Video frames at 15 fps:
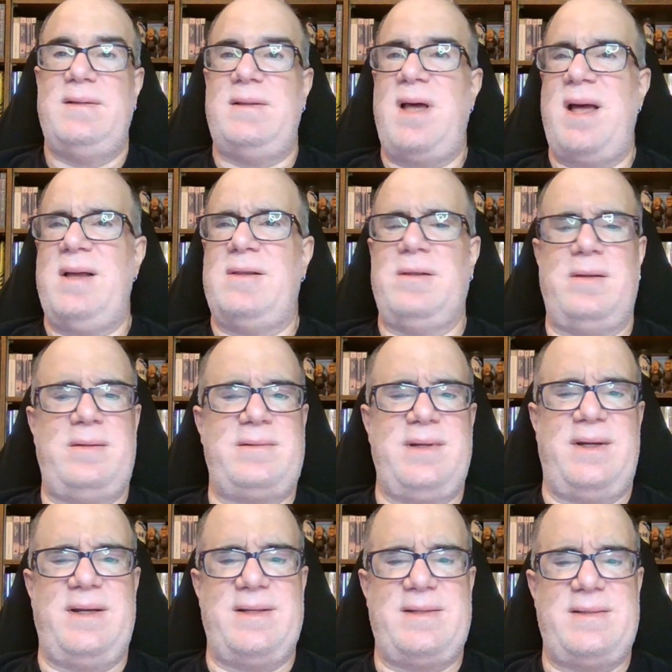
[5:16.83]
Doug looked
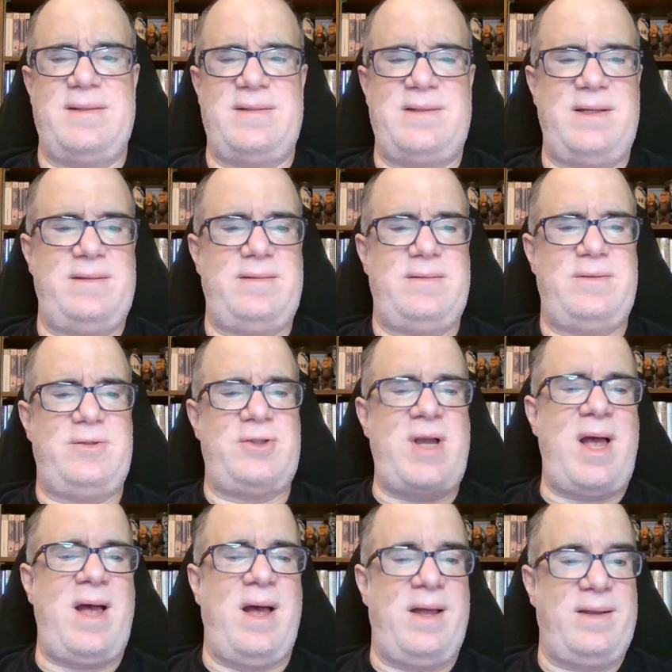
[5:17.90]
at us and said,
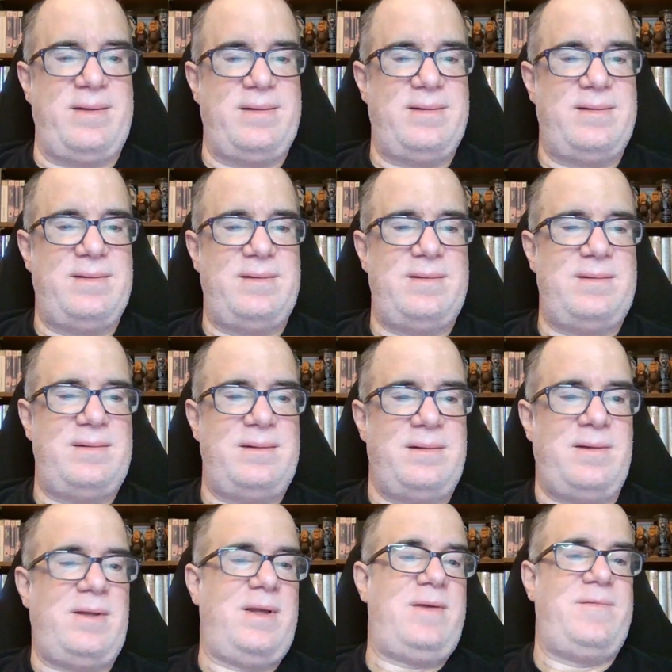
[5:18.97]
"John,
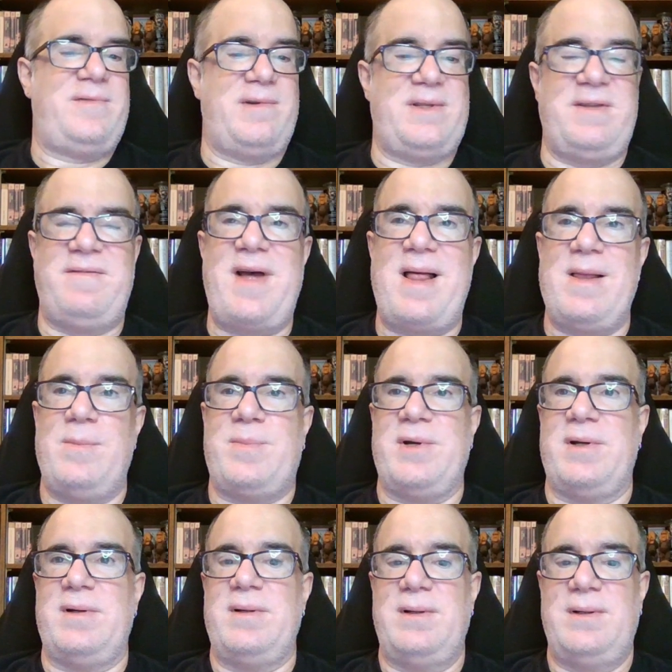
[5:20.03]
you're looking for a
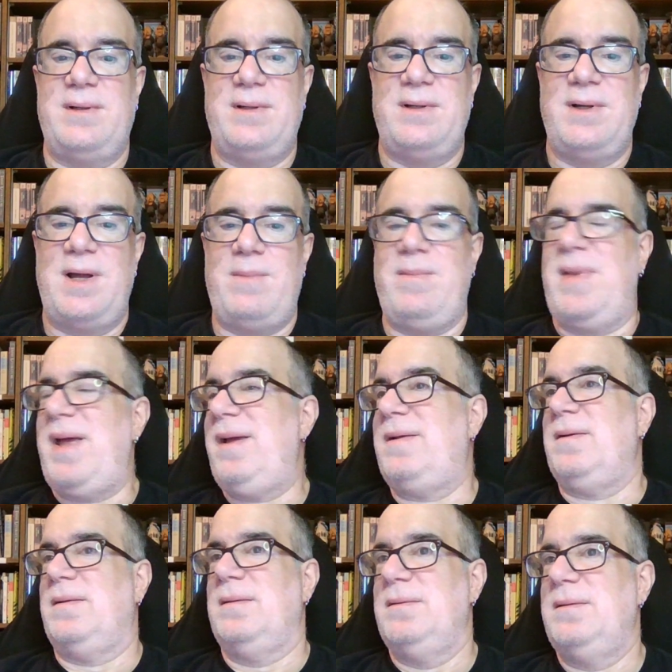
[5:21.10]
developer. And
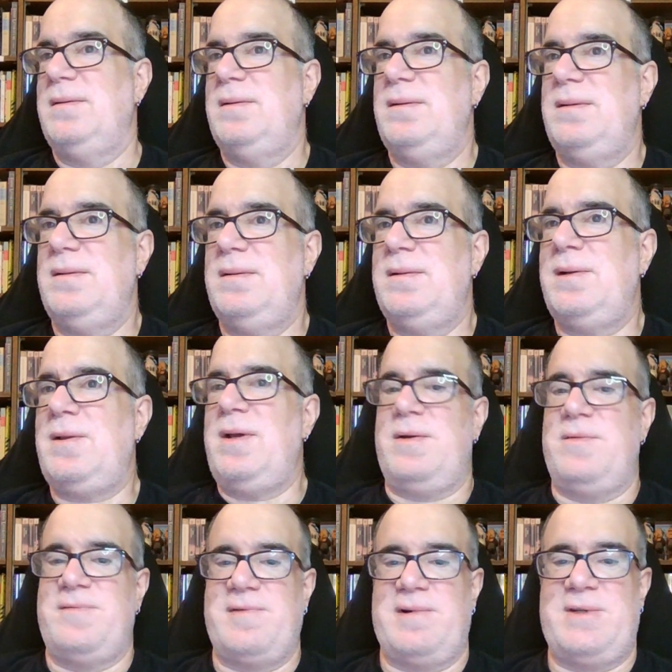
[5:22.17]
Michael,
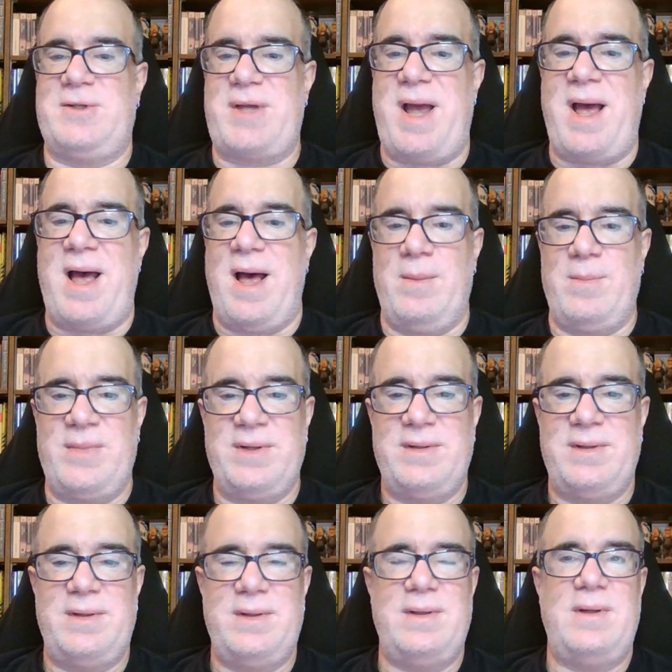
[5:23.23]
looking for a job.
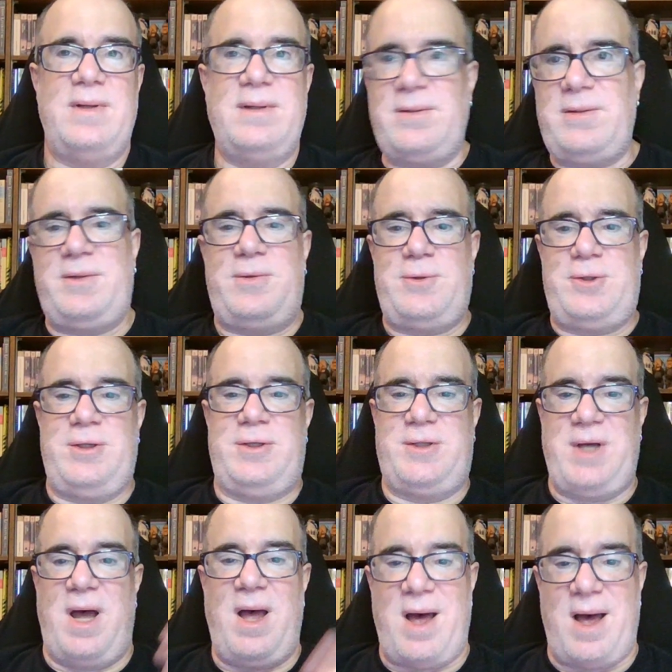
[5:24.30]
You two should
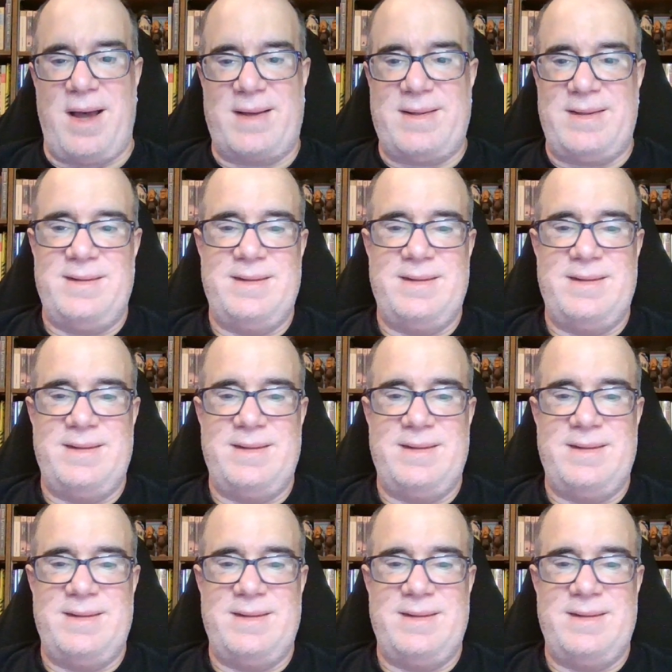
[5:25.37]
talk."